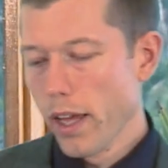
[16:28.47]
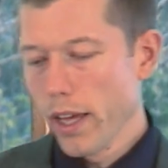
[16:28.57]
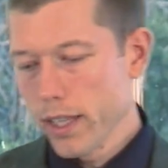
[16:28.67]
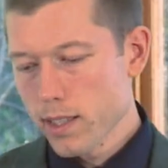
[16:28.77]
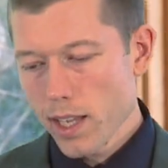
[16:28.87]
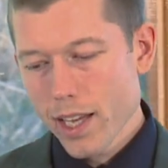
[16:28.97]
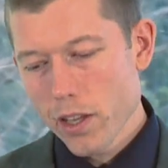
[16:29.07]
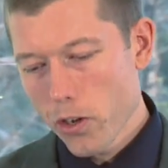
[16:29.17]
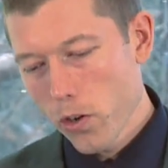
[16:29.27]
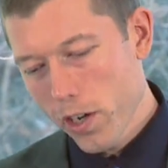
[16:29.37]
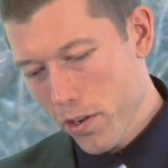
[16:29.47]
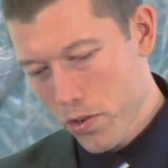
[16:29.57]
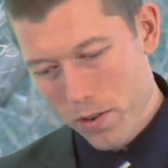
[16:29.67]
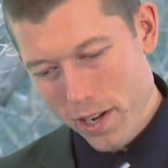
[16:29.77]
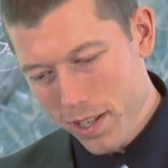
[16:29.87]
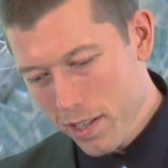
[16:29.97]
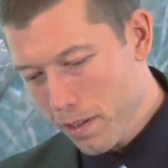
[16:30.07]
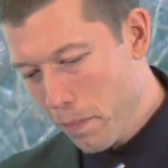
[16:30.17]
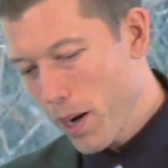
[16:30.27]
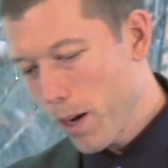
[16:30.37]
It's like the crooked tree. This is
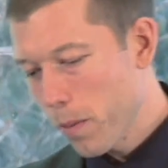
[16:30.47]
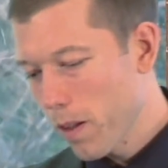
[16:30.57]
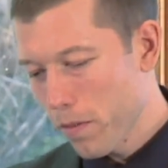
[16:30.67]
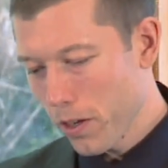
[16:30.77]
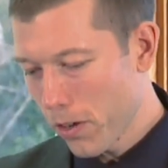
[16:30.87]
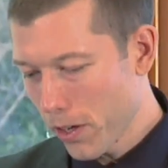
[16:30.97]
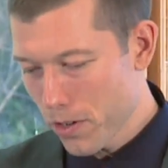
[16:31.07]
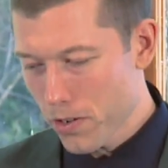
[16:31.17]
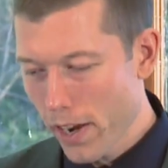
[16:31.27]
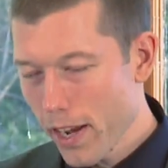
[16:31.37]
a parable of the crooked tree.